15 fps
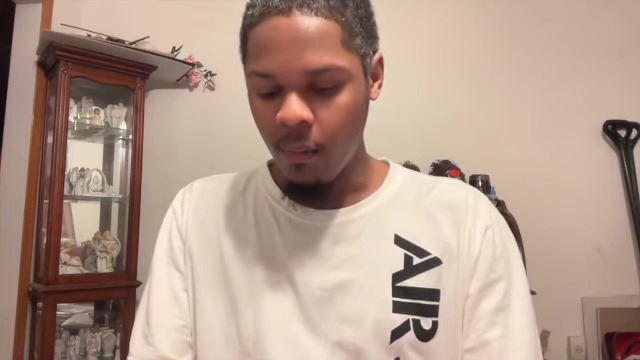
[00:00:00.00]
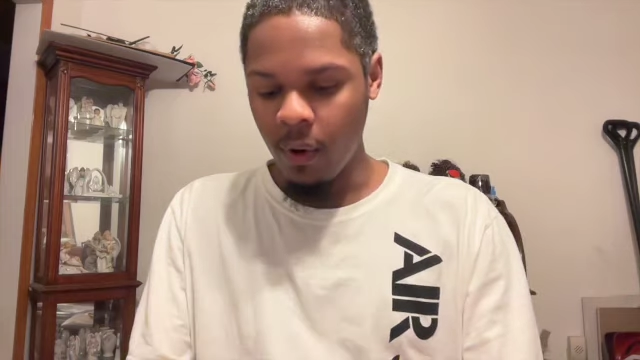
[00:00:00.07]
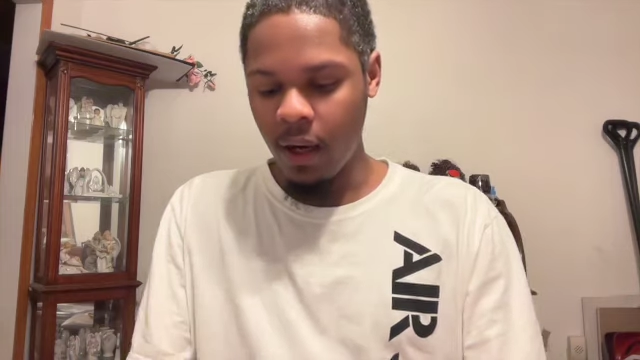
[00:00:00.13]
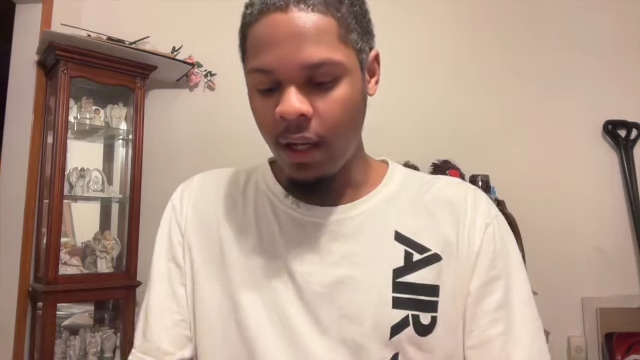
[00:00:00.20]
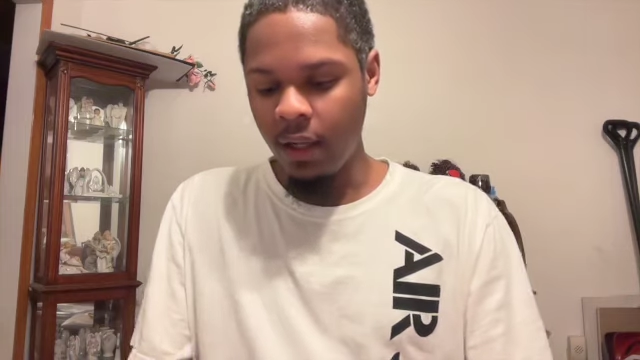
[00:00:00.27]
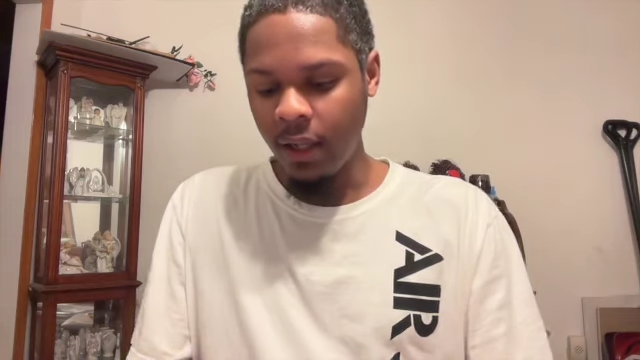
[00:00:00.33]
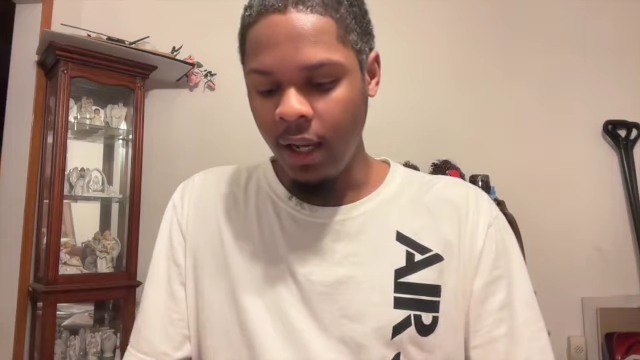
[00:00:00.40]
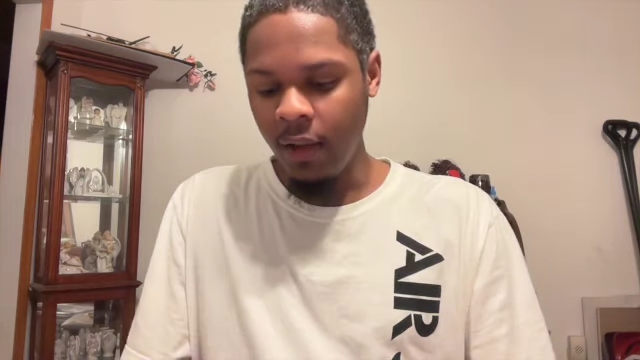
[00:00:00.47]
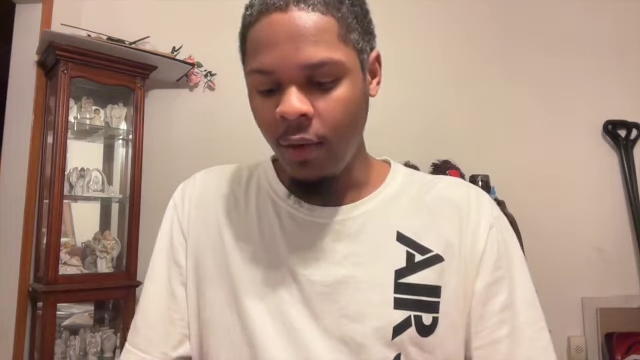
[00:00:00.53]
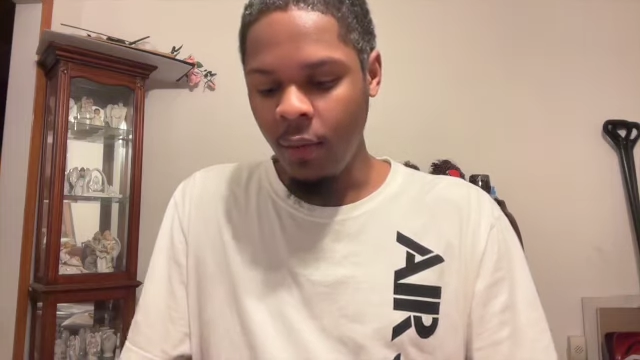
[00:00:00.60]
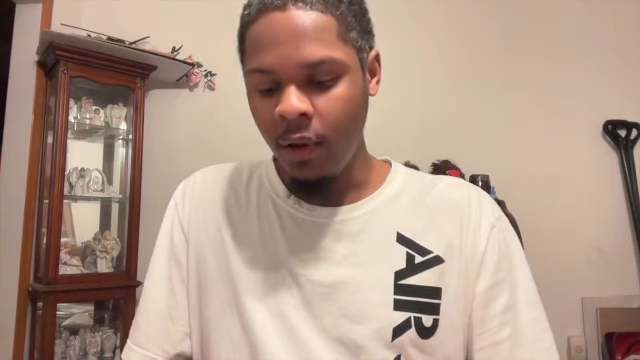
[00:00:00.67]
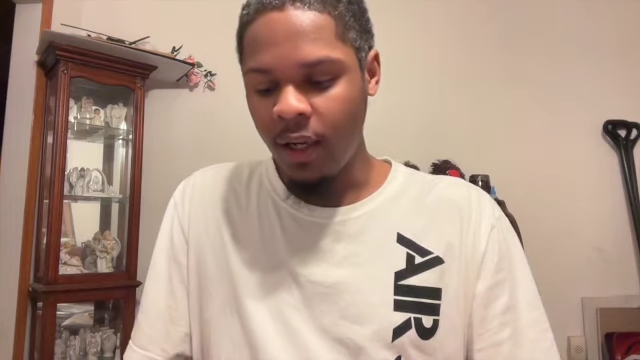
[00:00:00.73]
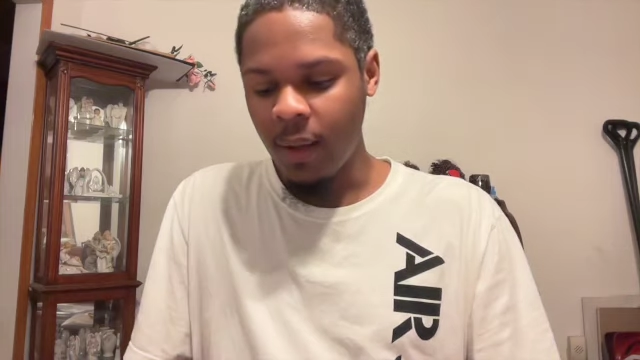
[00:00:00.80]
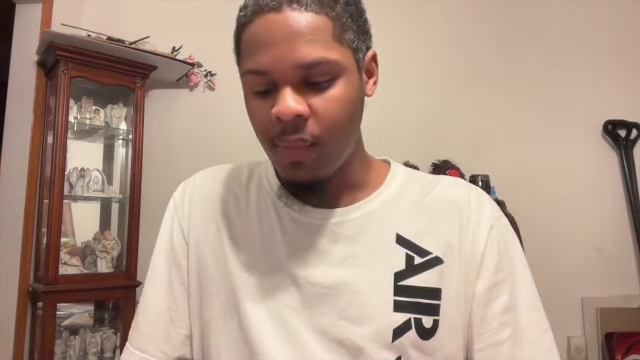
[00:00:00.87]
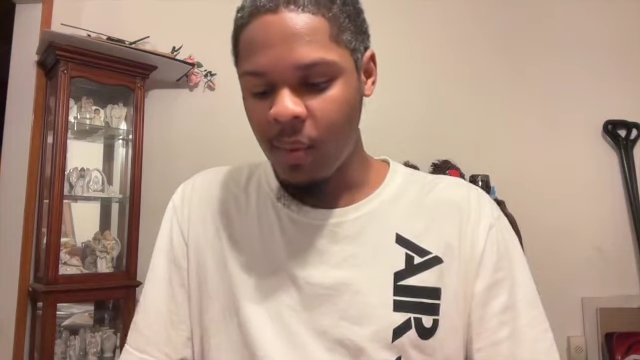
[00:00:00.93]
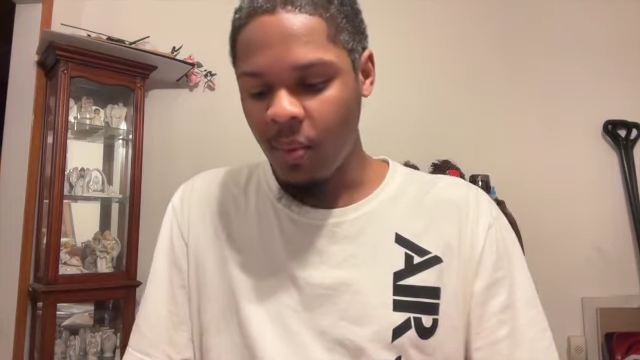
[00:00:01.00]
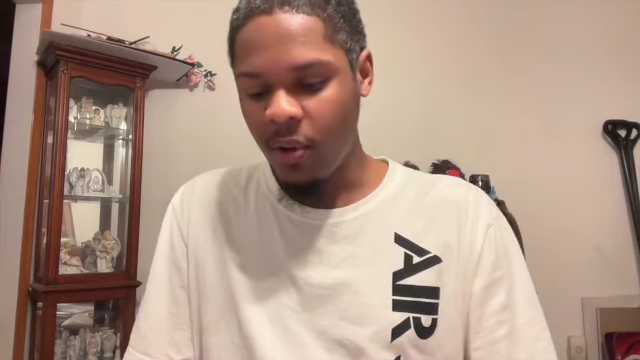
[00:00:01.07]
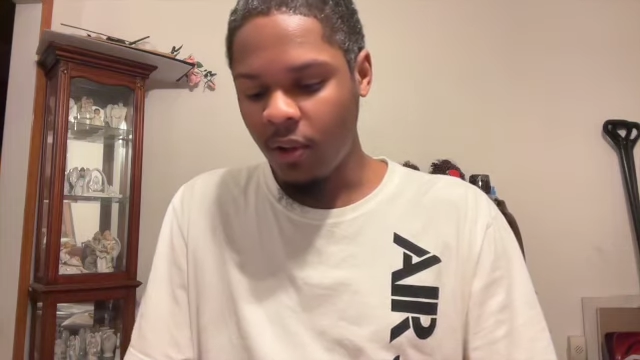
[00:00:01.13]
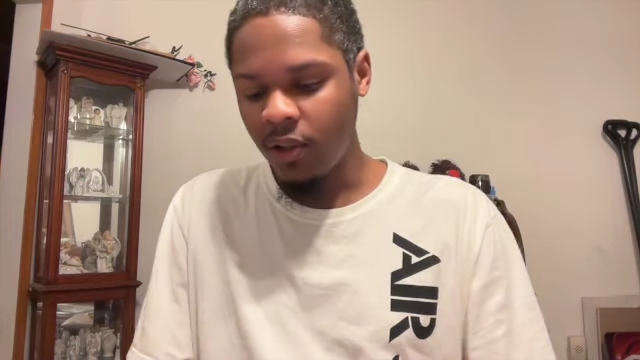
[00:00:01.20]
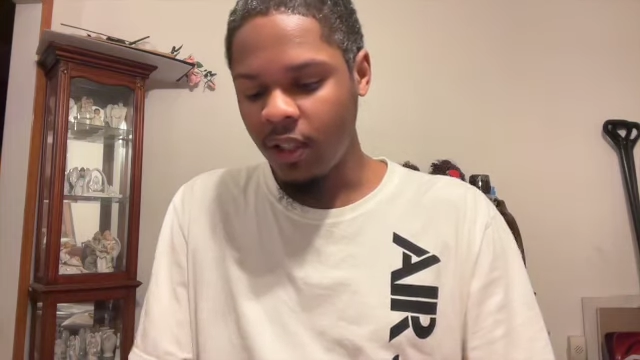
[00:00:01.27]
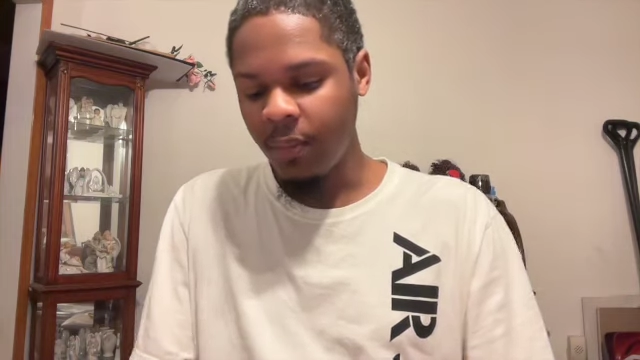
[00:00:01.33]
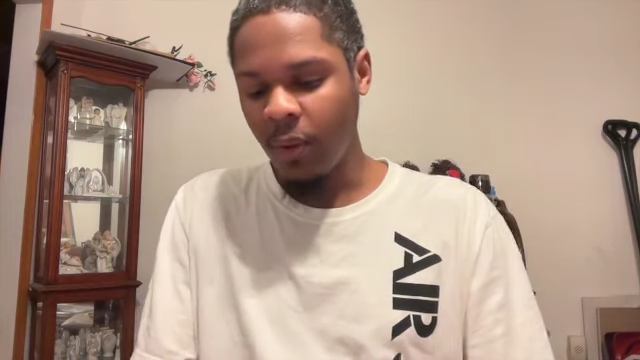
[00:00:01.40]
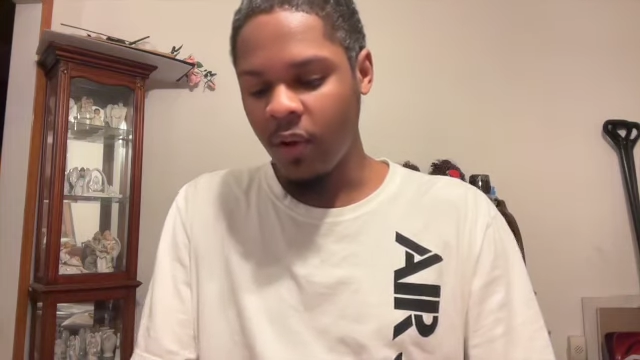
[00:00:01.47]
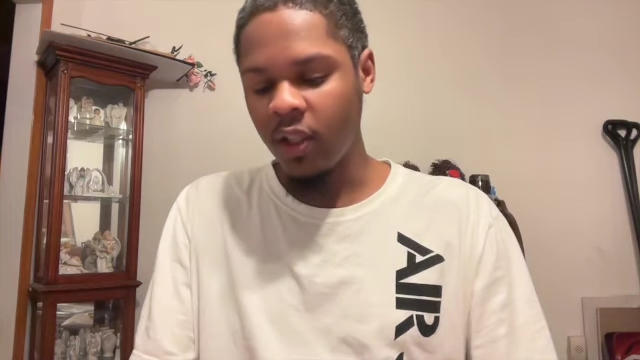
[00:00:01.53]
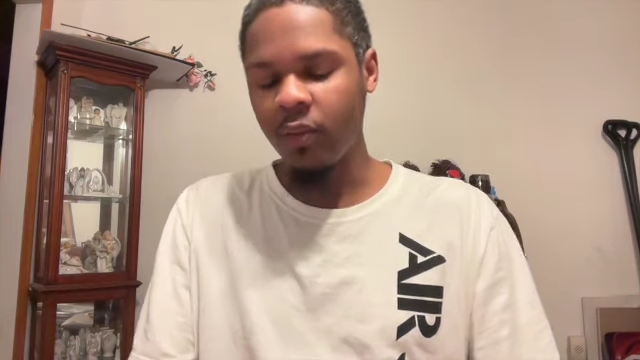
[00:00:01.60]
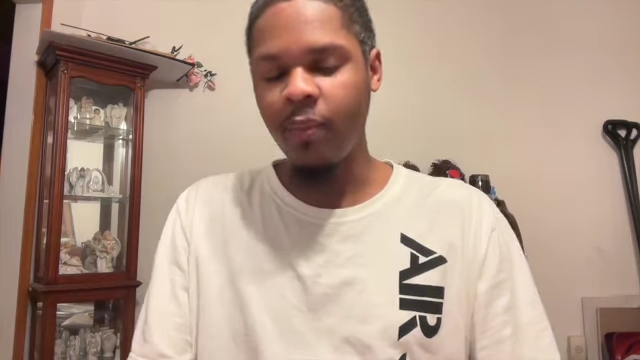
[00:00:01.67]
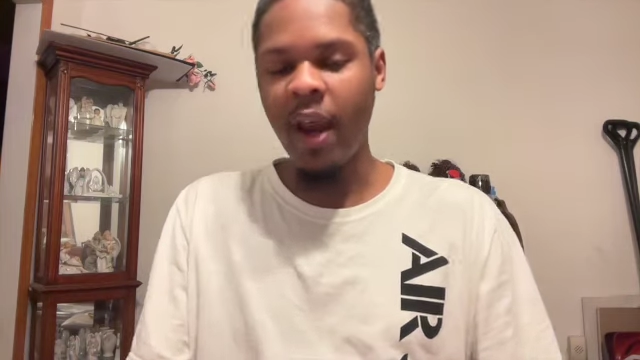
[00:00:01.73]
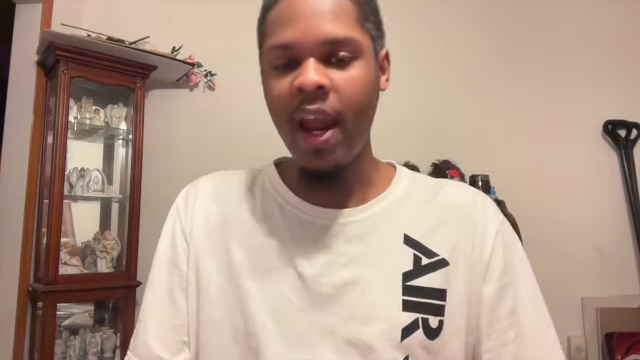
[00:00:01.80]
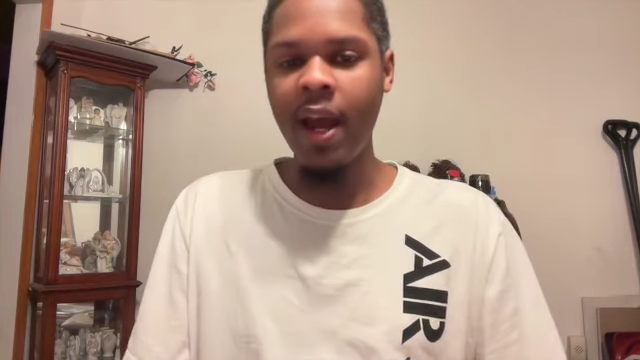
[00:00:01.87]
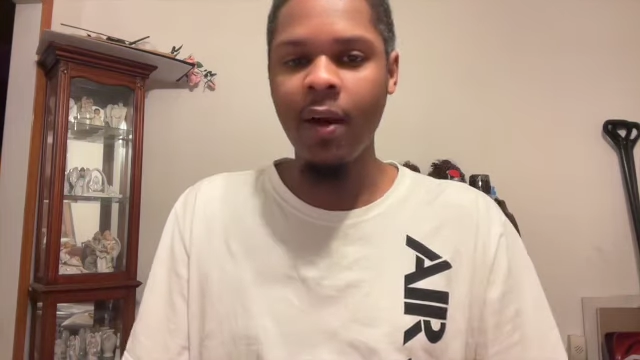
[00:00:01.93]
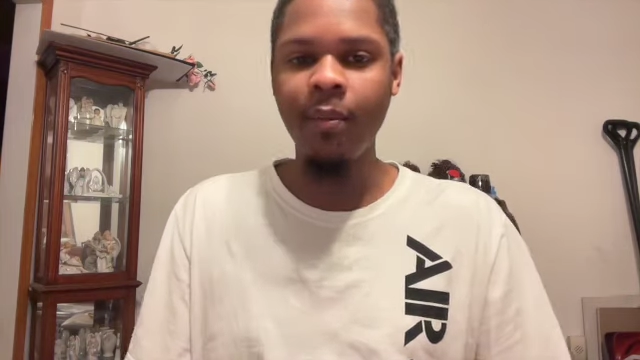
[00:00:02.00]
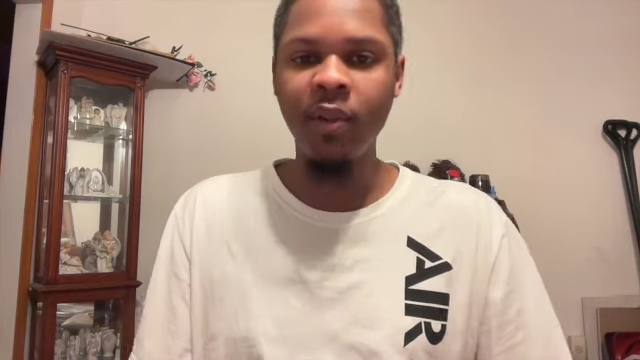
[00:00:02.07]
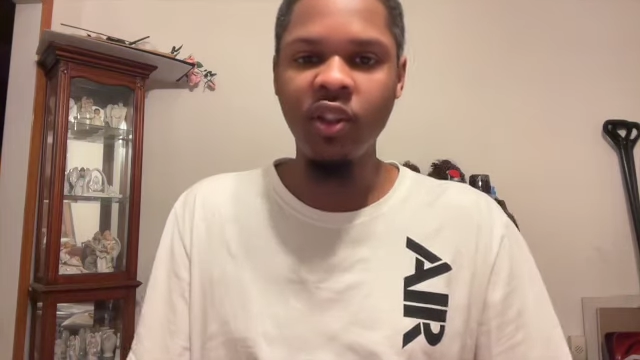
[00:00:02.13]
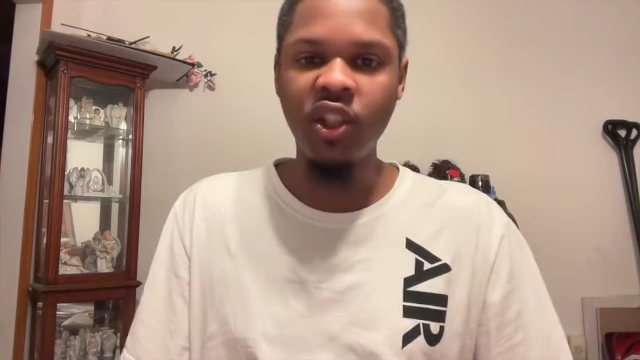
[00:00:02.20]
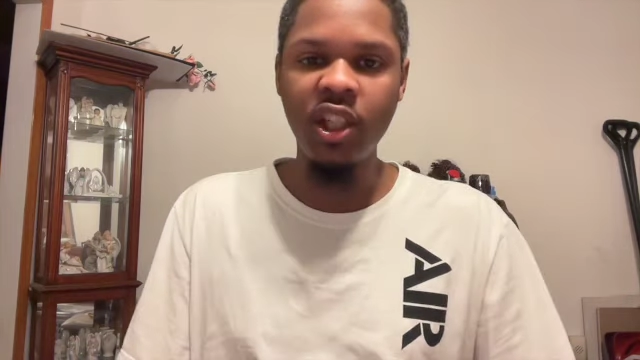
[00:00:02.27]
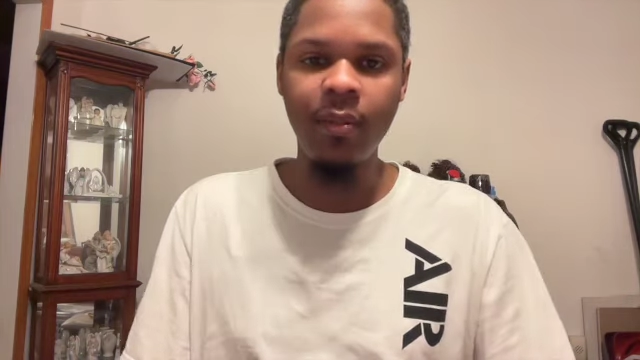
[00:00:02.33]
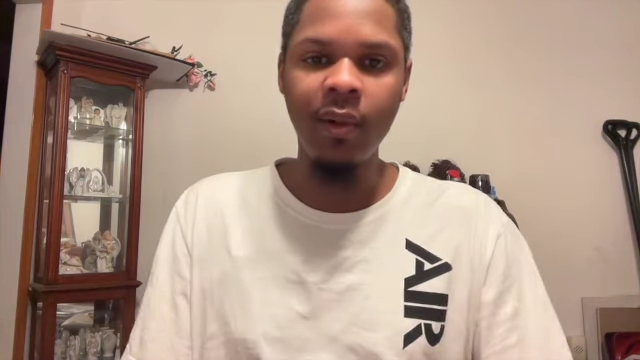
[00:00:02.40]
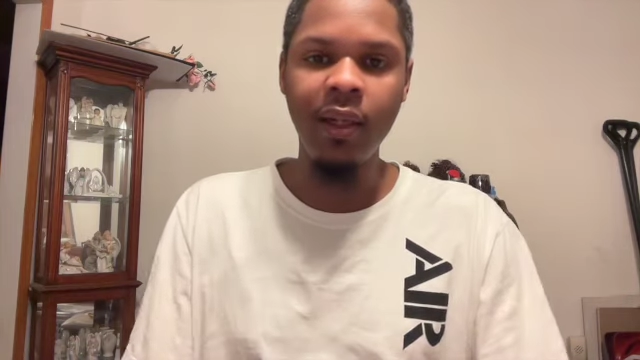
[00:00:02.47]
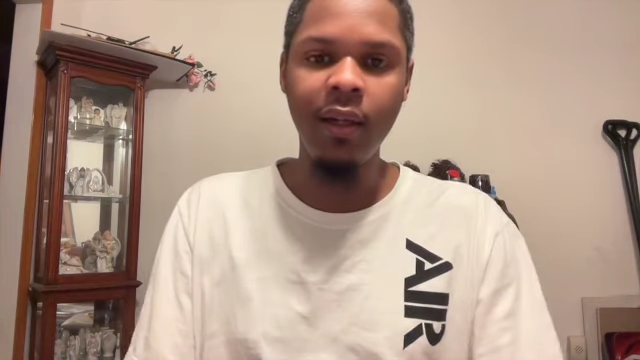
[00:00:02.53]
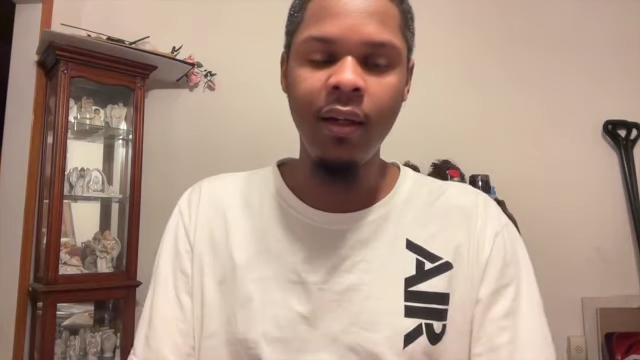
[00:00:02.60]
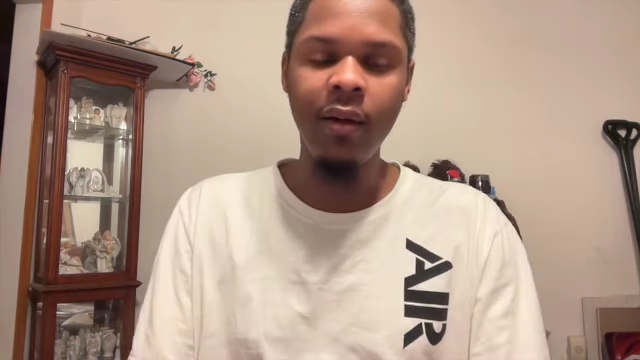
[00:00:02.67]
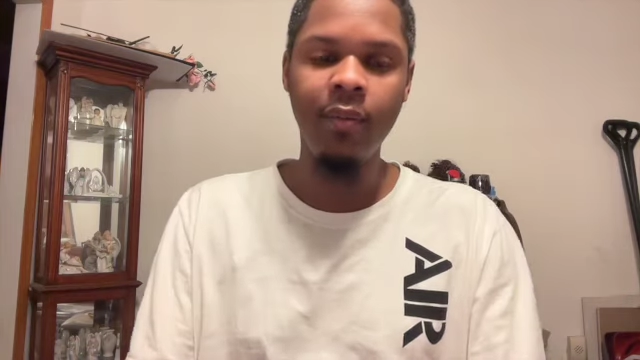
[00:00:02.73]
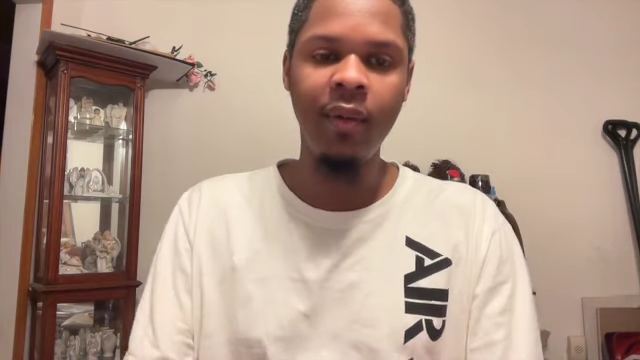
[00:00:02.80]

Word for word: another one that people gonna sleep on is bam and jimmy